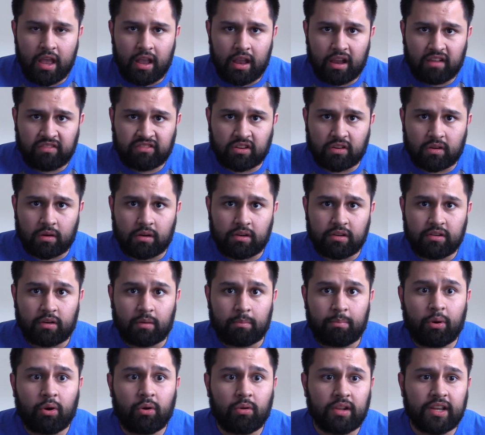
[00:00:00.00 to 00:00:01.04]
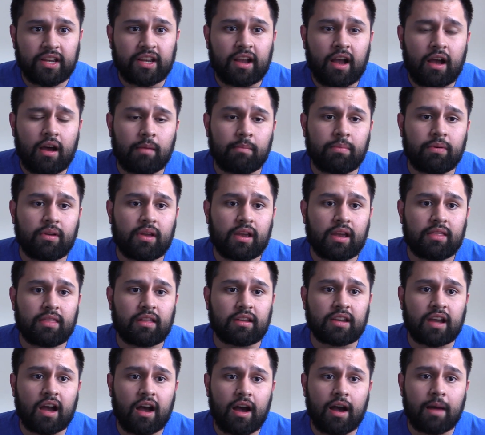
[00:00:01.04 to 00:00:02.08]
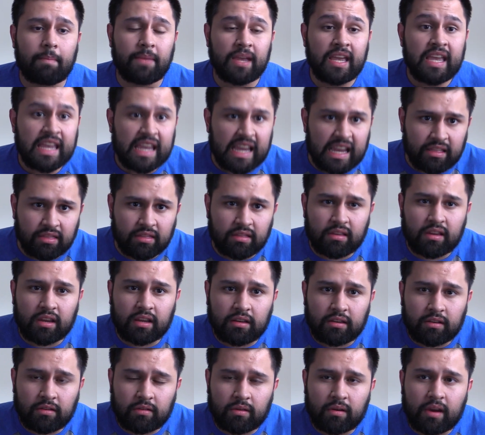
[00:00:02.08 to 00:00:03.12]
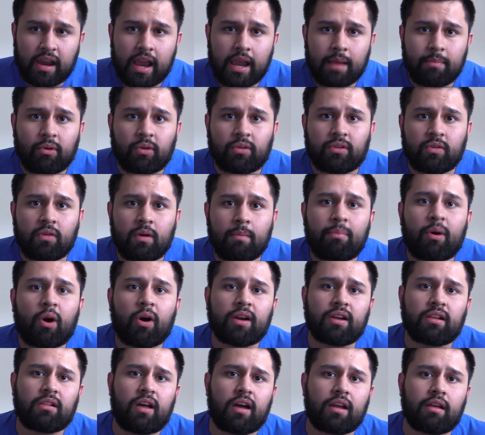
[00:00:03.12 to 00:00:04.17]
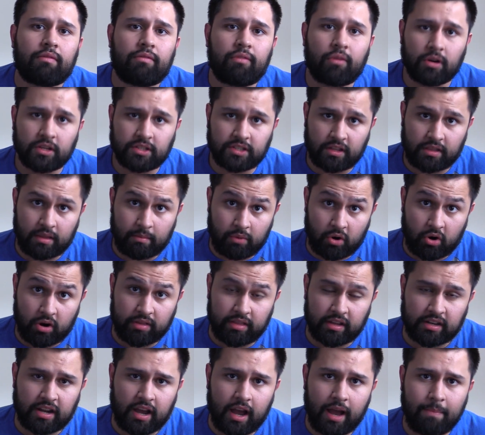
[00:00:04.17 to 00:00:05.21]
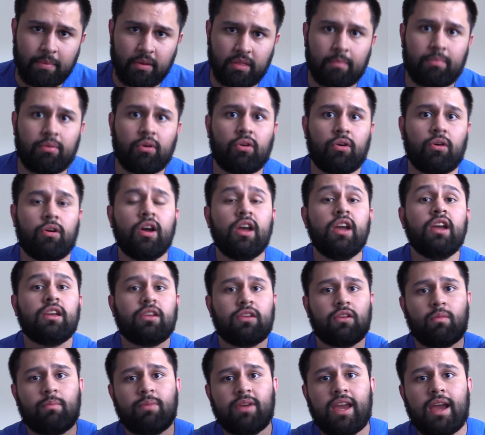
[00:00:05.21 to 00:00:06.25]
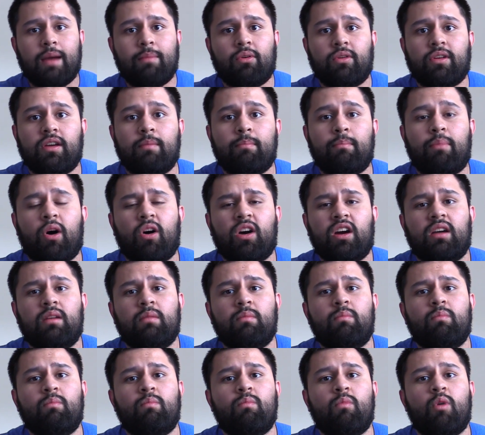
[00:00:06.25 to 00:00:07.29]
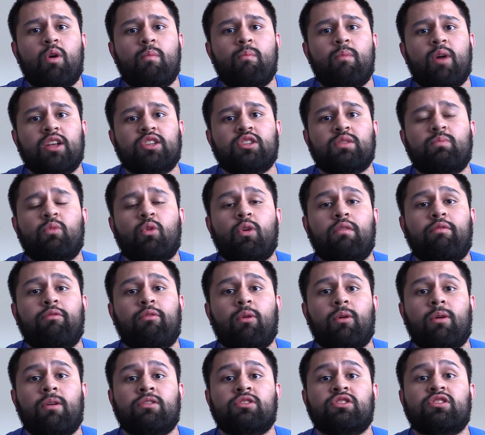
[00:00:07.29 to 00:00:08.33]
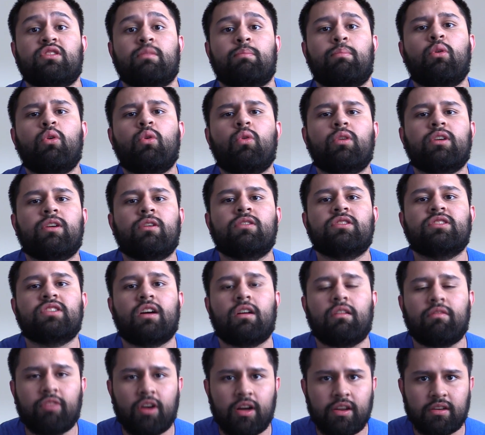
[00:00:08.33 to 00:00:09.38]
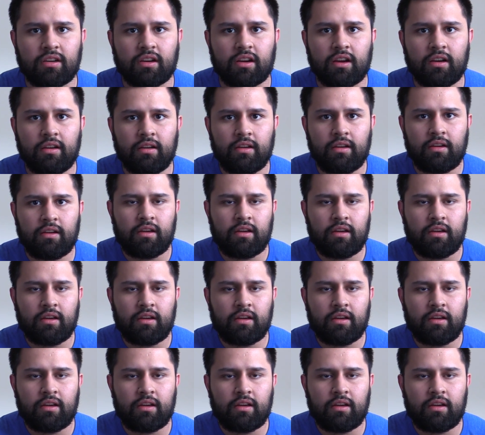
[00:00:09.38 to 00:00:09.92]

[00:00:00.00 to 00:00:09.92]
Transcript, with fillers: If you're you're pulling up at the top and, and you're able to impart a lot of force on the bar at the top of the pole, you'll be able to impart much more force to pull yourself under.